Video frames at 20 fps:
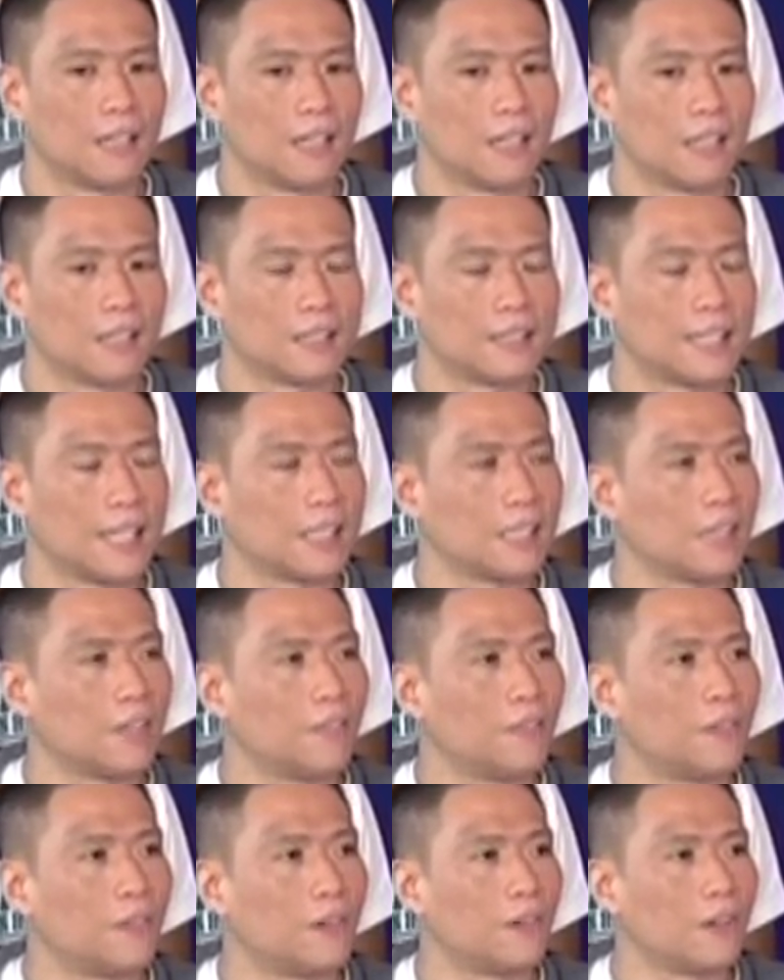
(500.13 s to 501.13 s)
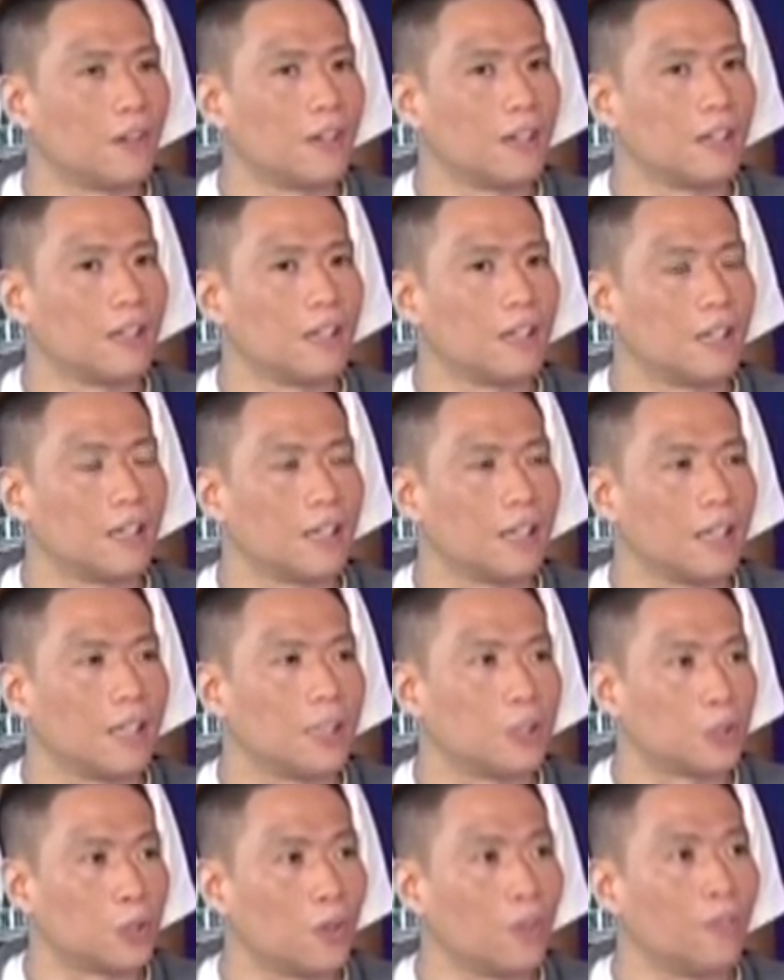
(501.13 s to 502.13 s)
settle for a
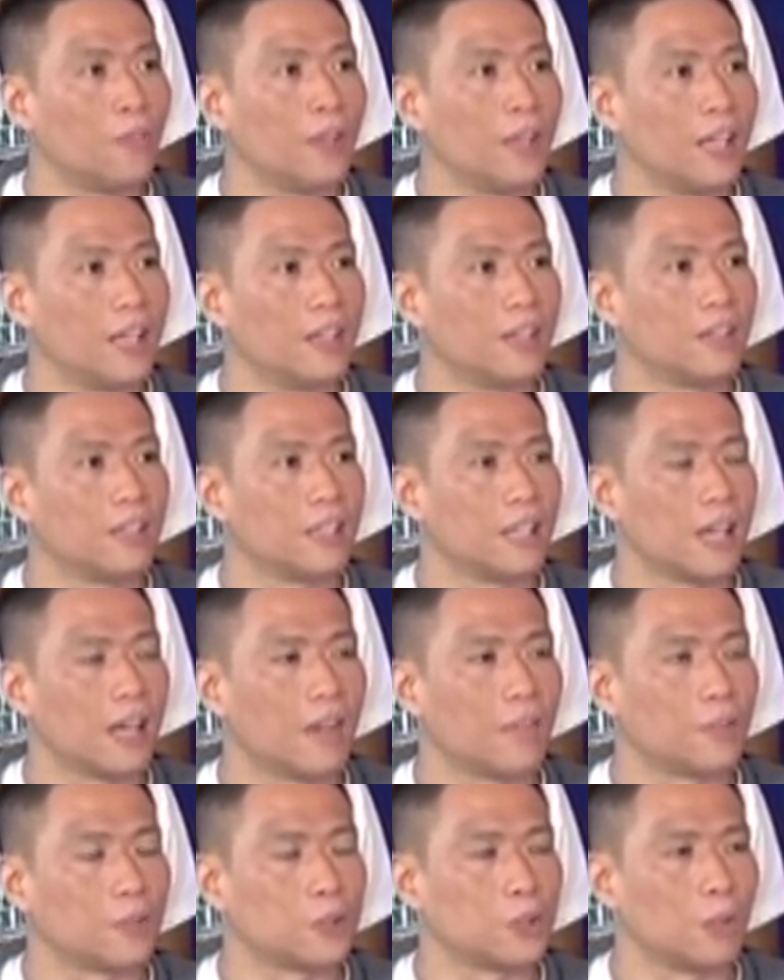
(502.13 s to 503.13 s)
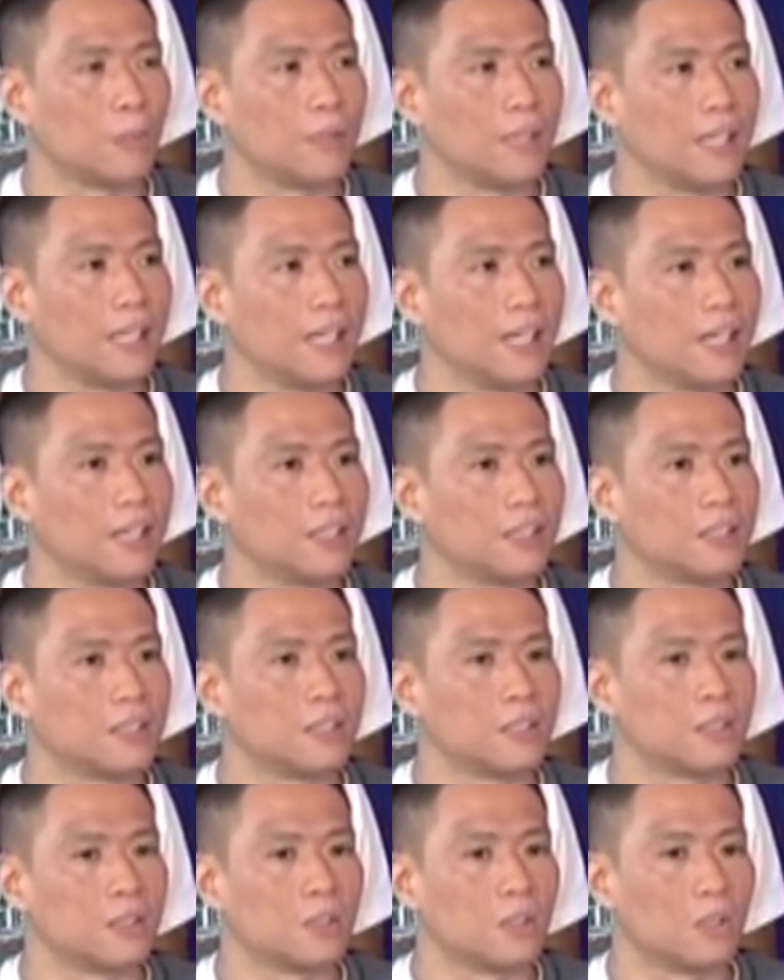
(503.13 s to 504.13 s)
trophy after so many years.
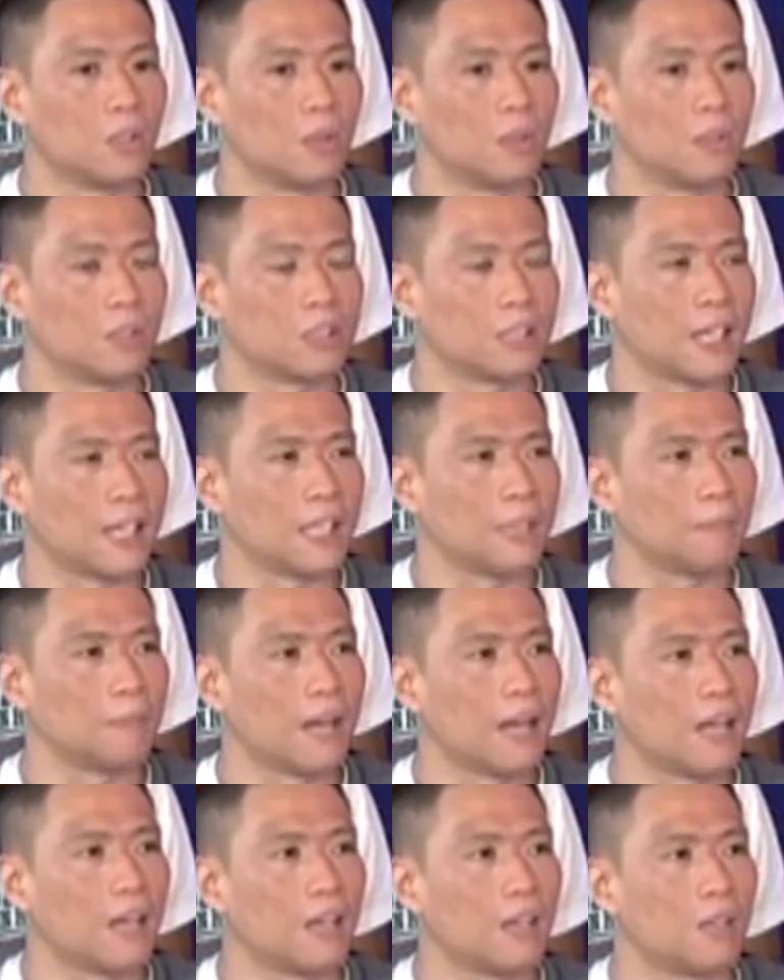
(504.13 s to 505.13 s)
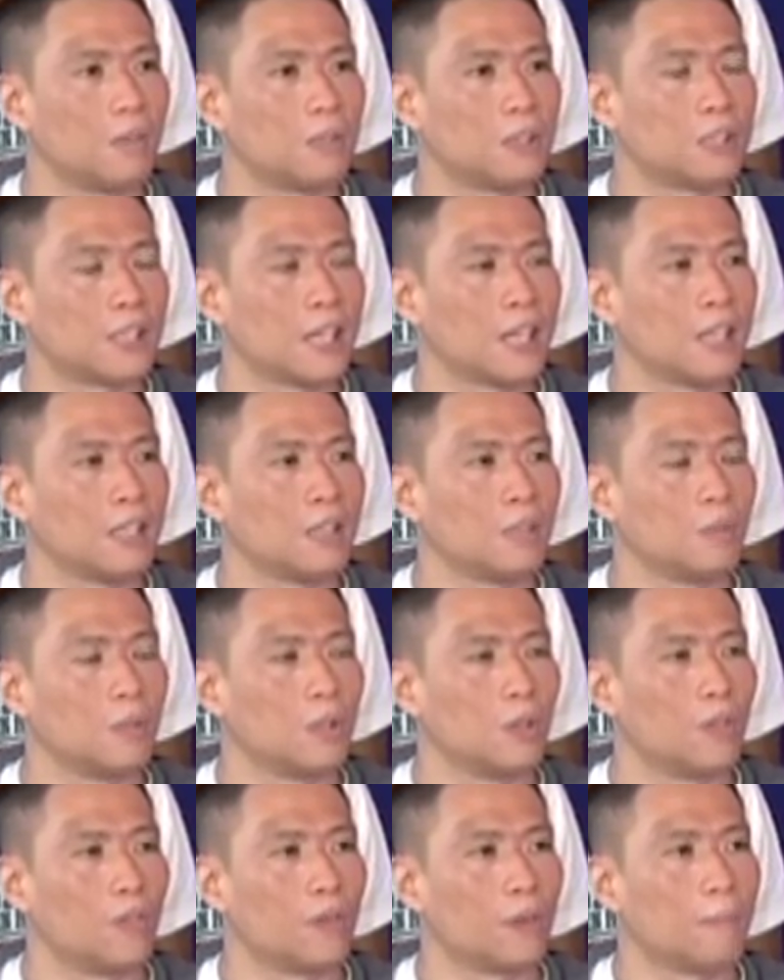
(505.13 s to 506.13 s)
So we'll try it. We'll
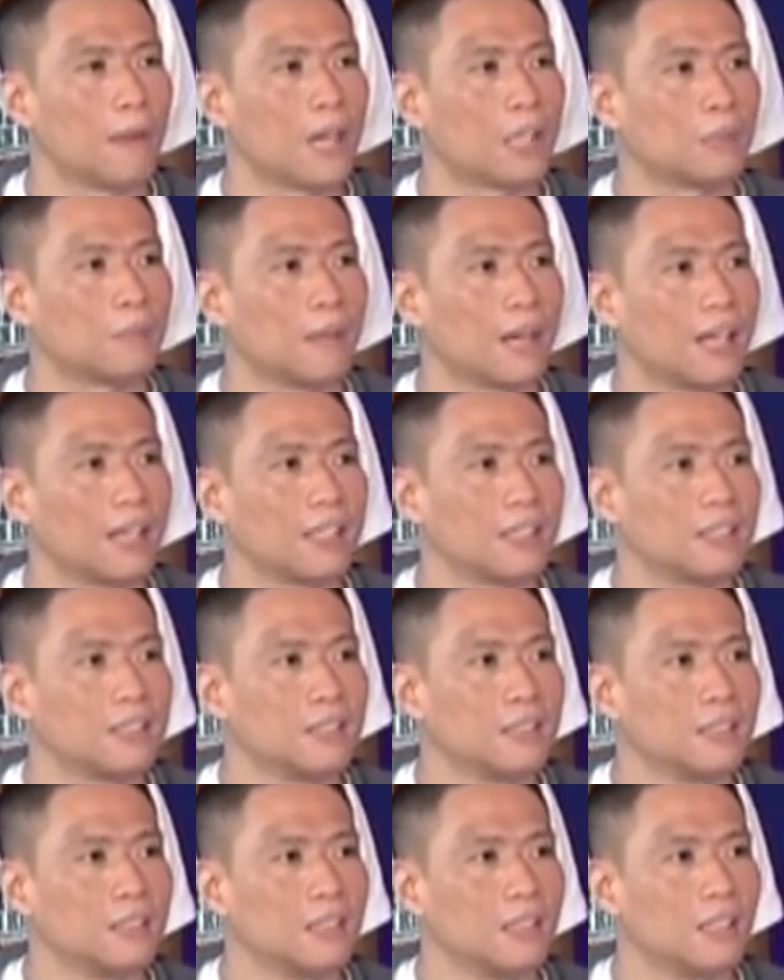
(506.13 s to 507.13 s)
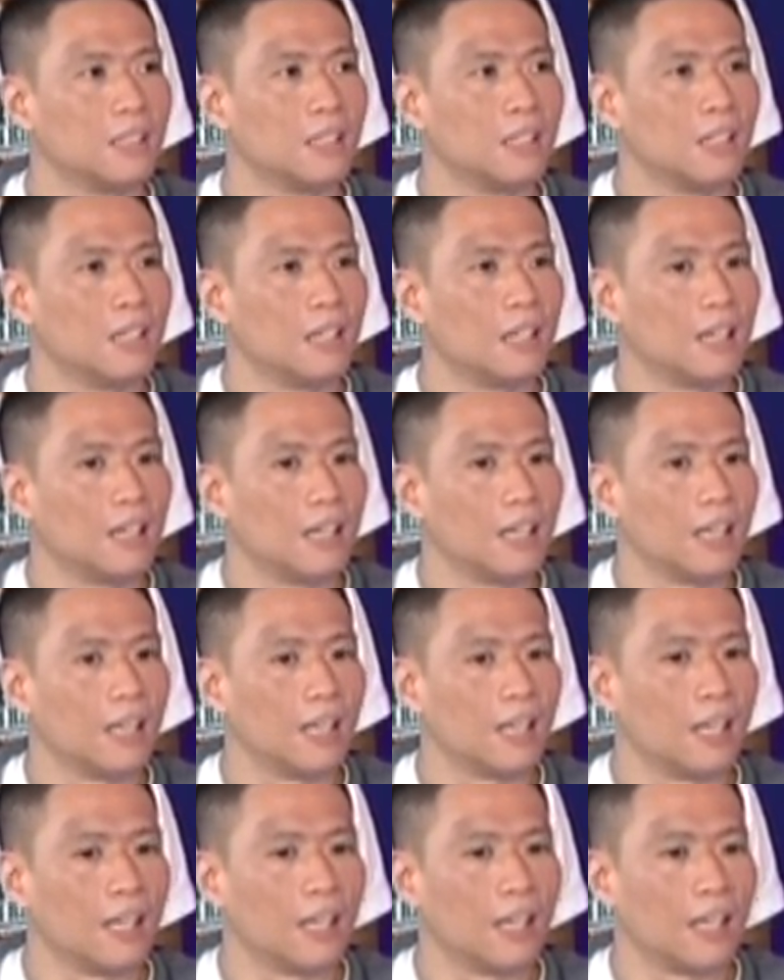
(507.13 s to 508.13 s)
go for back-to-back.
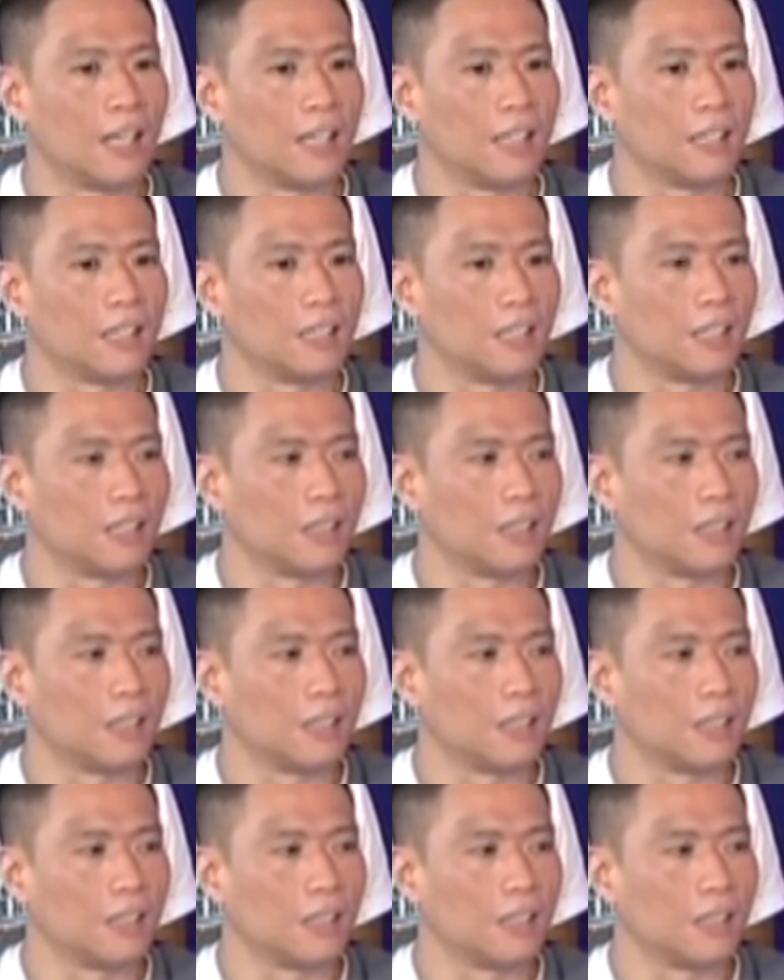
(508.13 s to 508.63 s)
And